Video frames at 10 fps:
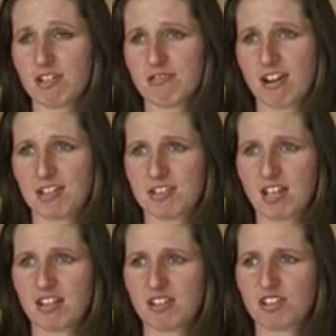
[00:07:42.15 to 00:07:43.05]
Dragon
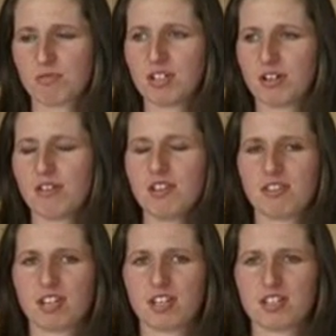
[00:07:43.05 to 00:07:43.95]
Standard, because we not only
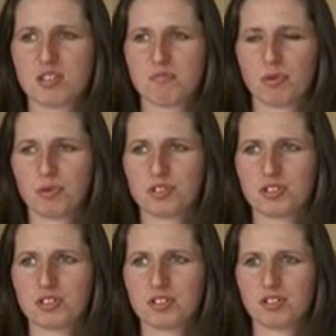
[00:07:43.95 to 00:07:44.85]
think it's
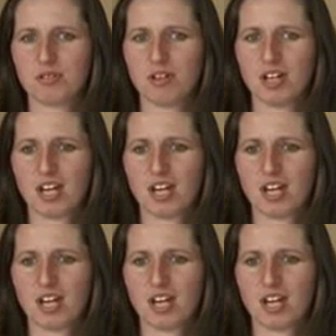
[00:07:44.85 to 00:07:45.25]
important to